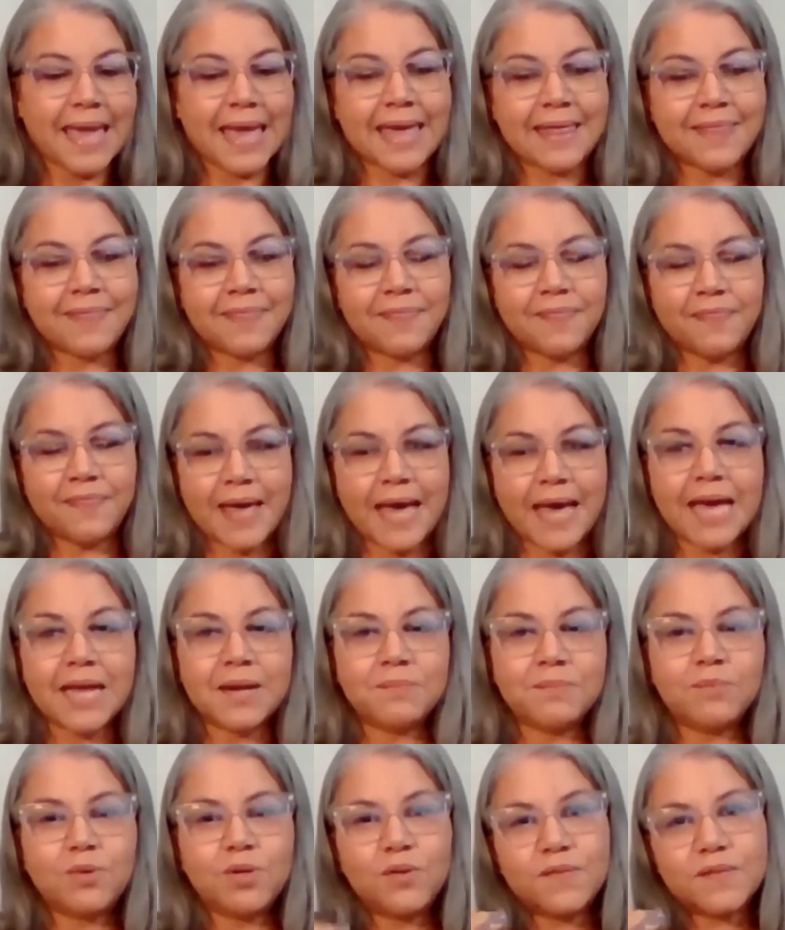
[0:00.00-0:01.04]
And
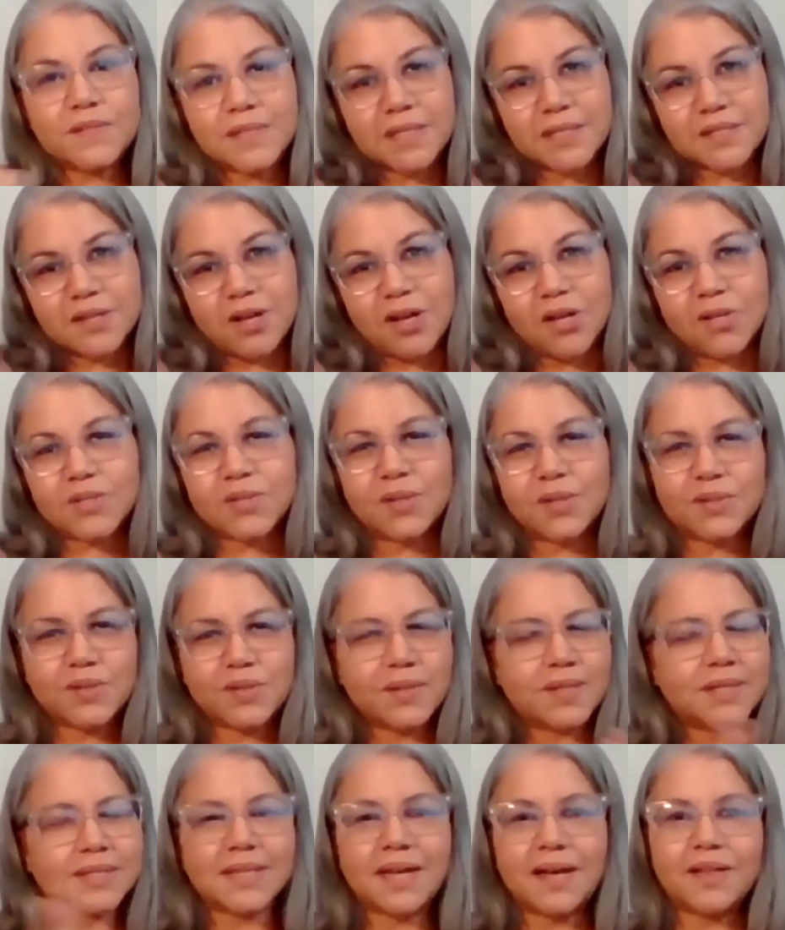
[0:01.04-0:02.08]
that moves us also
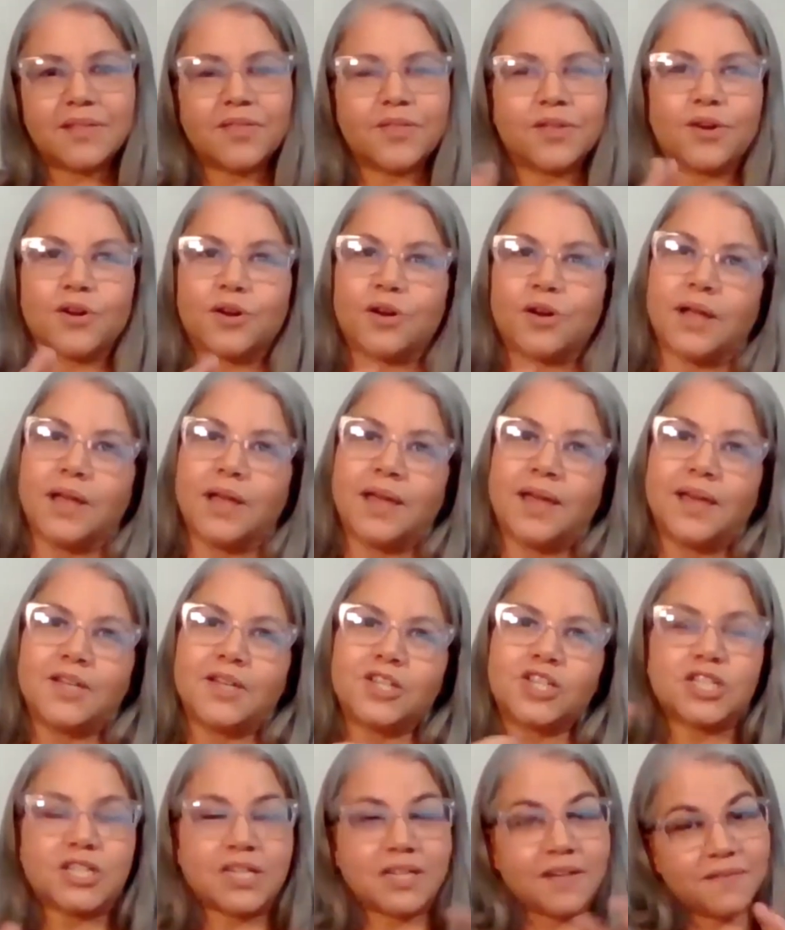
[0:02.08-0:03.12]
into this other
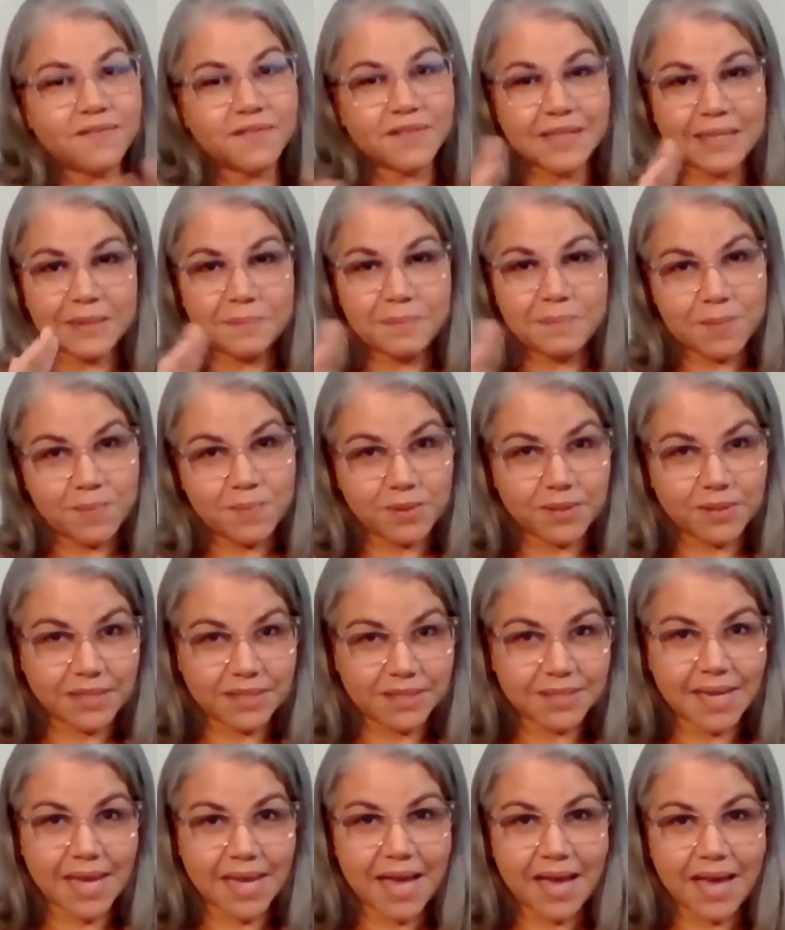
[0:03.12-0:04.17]
shift that people
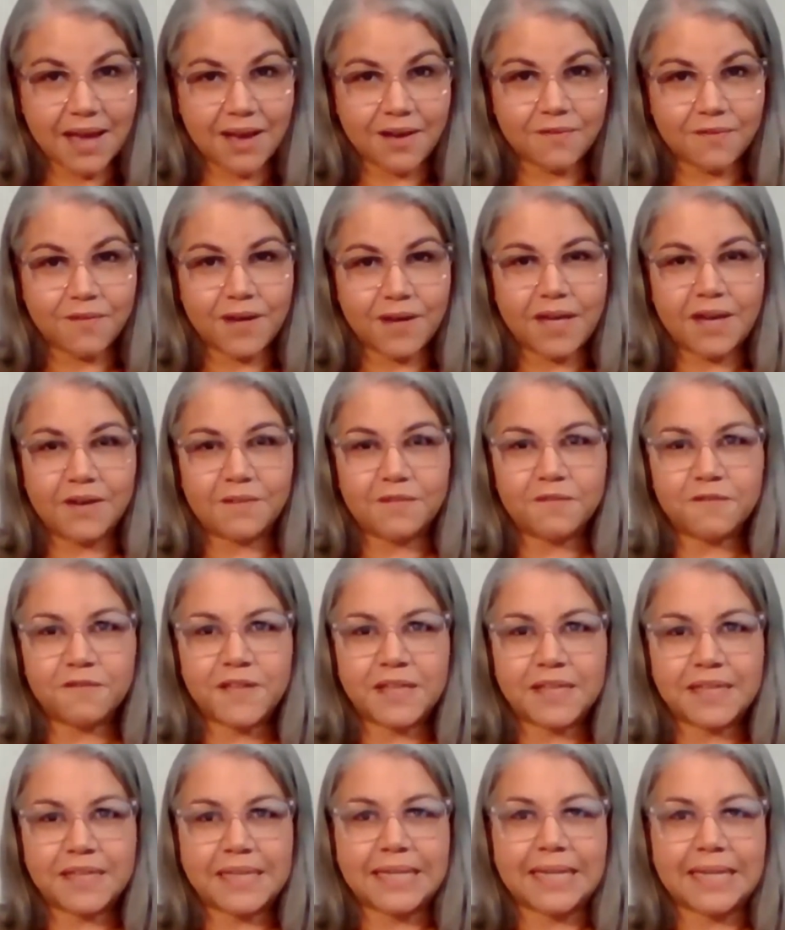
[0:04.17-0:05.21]
need to have of
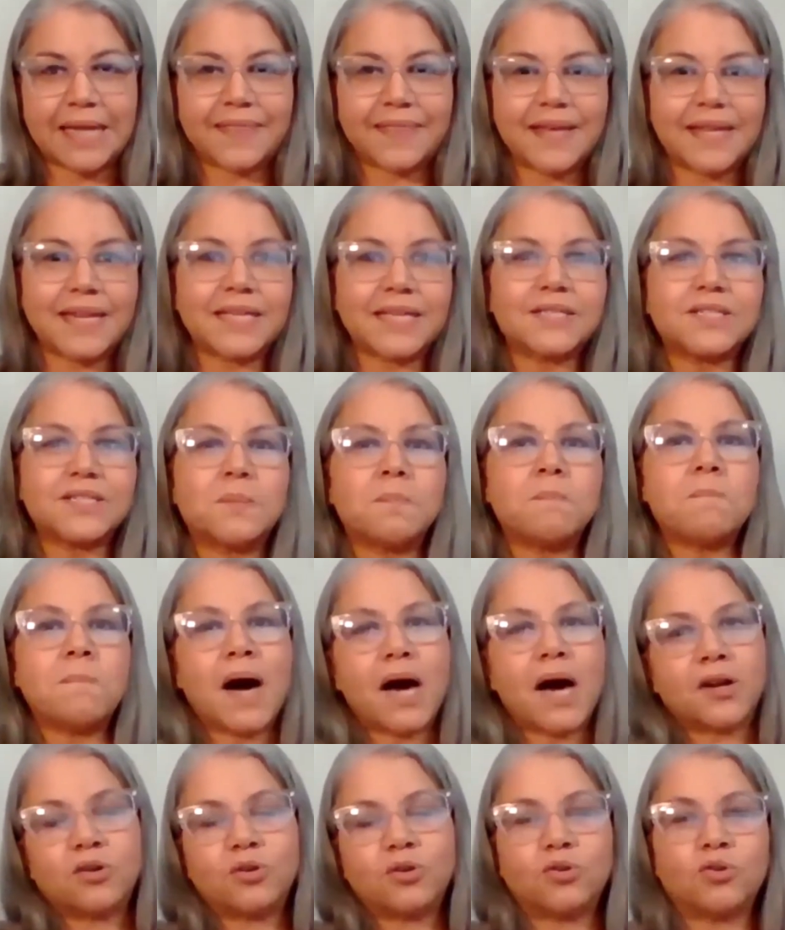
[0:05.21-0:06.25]
feeling like they need to
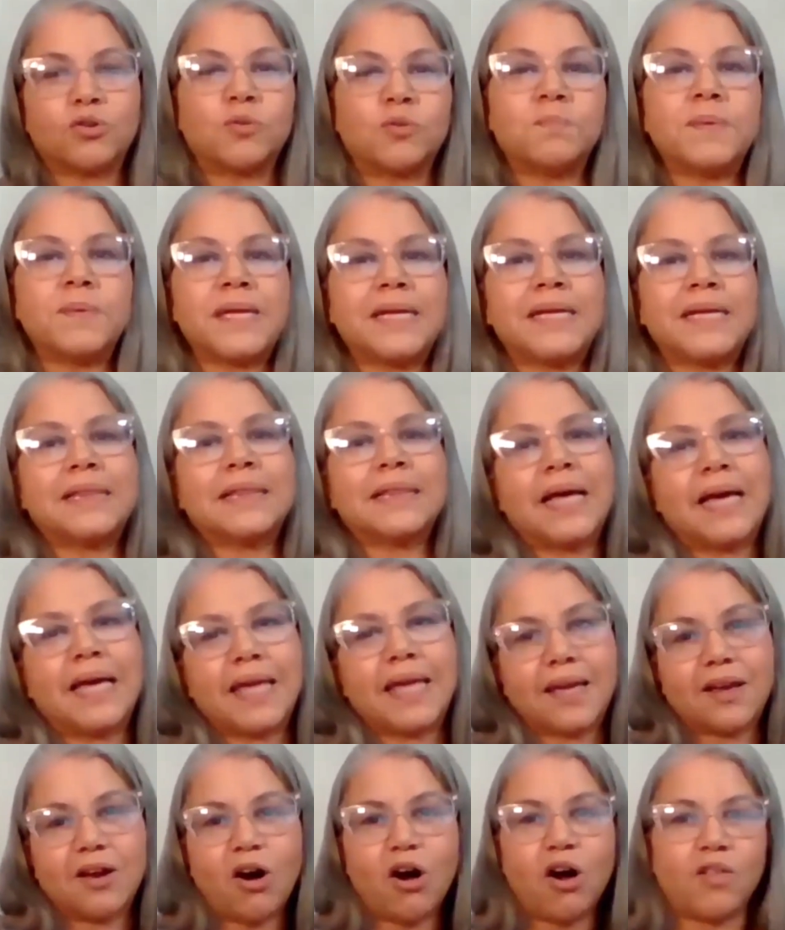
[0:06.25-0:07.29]
model or be
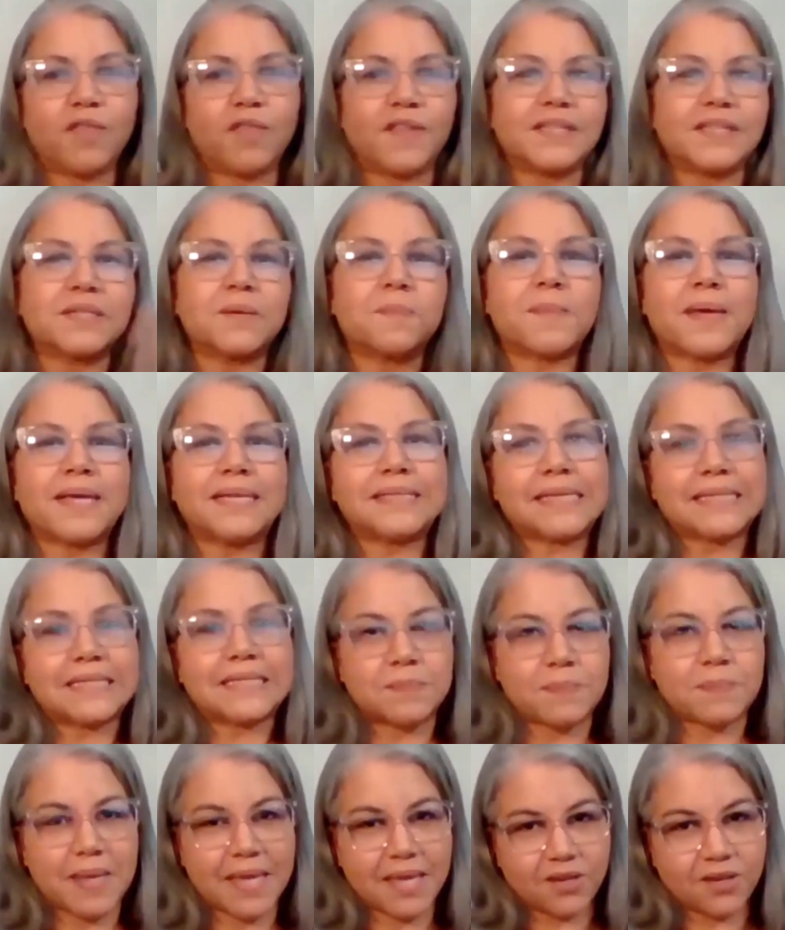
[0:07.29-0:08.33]
like all these amazing
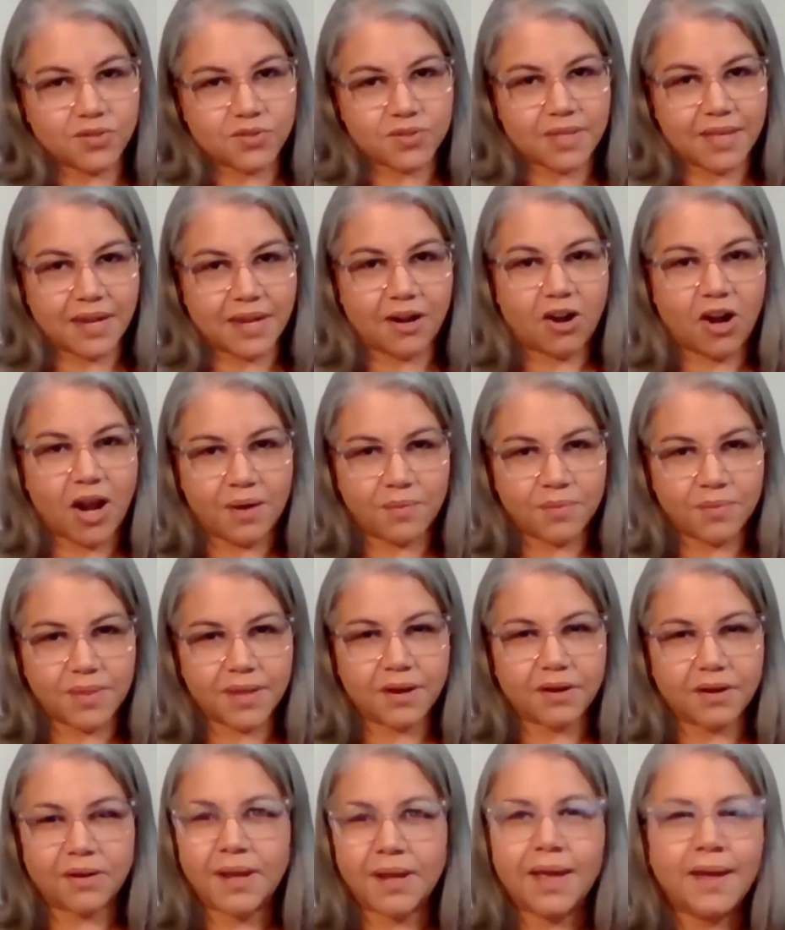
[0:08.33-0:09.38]
speakers that are out
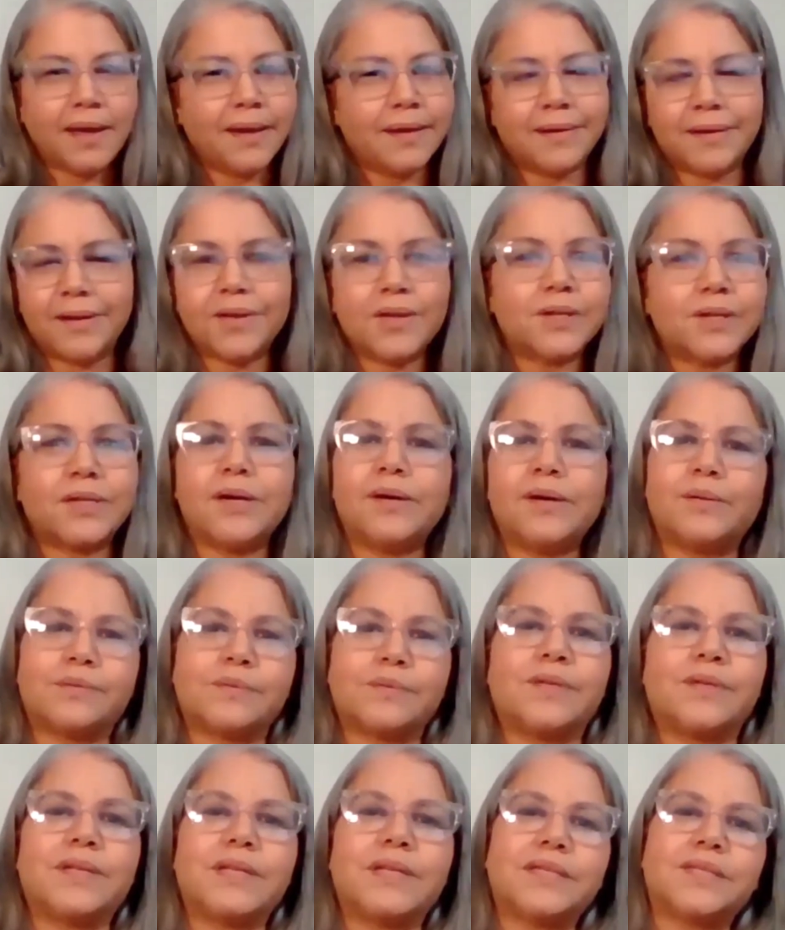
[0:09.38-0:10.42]
there. No, you
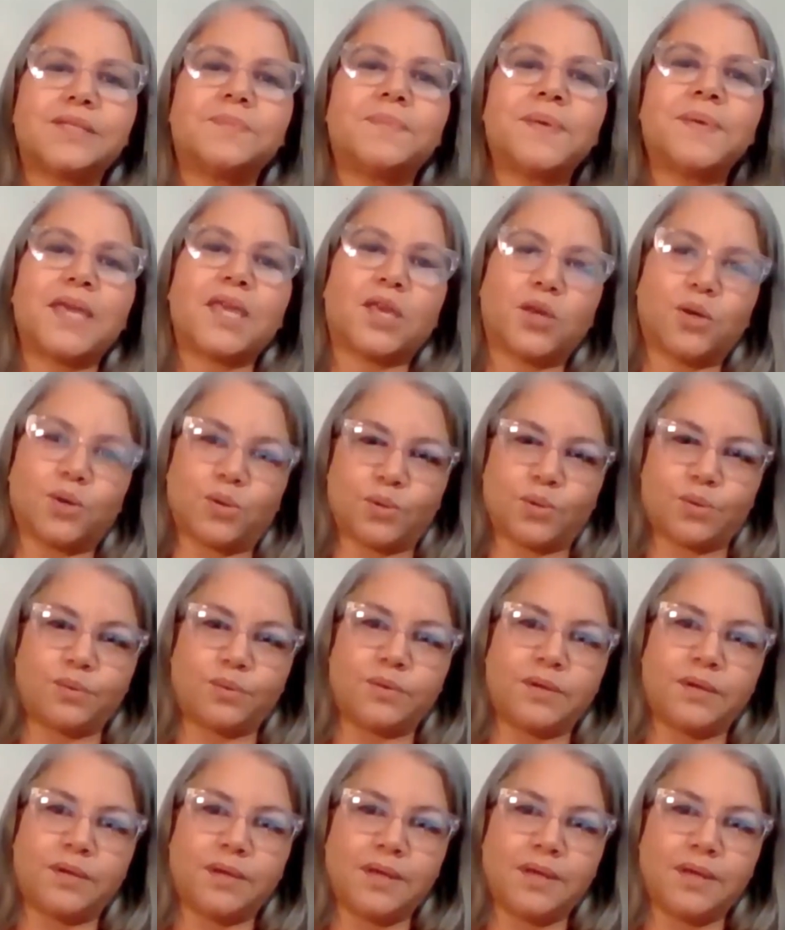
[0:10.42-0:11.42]
don't. You need to be you,